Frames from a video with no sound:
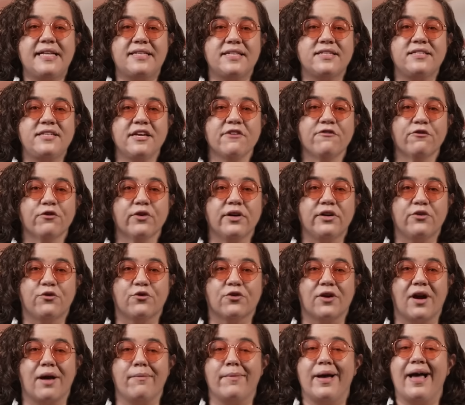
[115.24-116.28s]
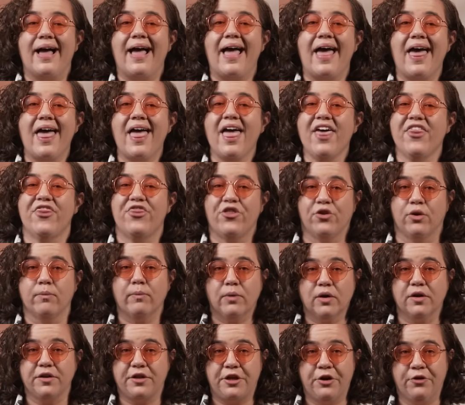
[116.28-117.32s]
It's different from ethyl
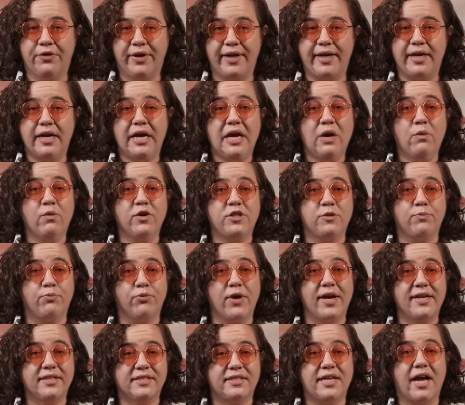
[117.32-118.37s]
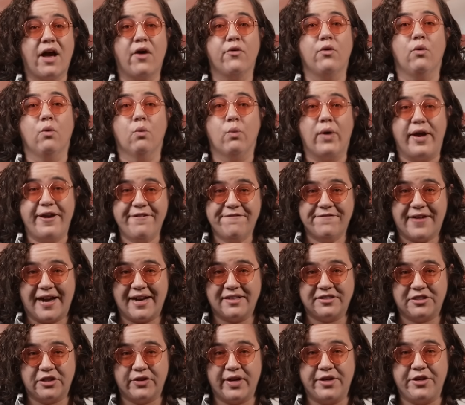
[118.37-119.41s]
mercury, which breaks down way
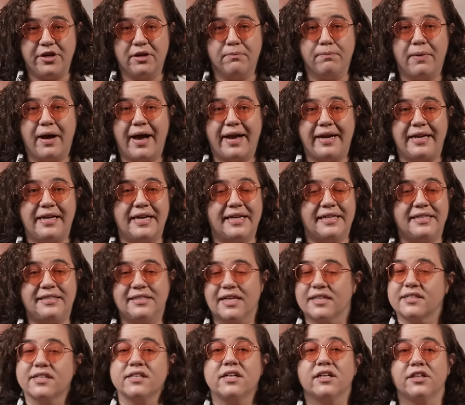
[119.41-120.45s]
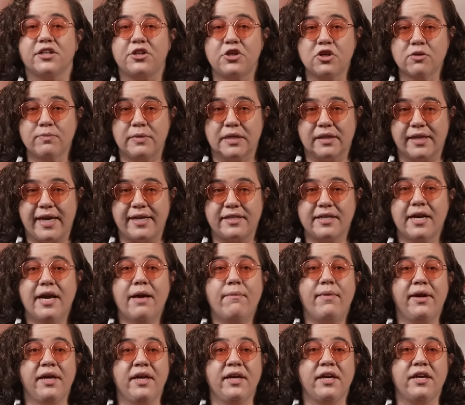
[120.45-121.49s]
faster in your body and doesn't accumulate,
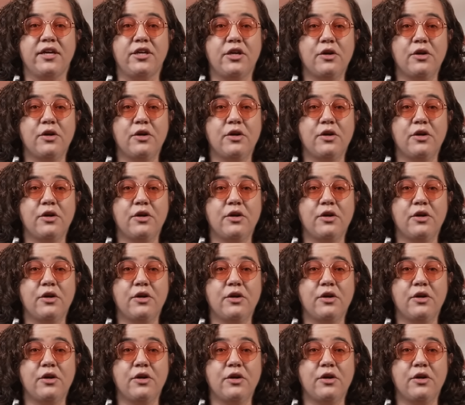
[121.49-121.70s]
making it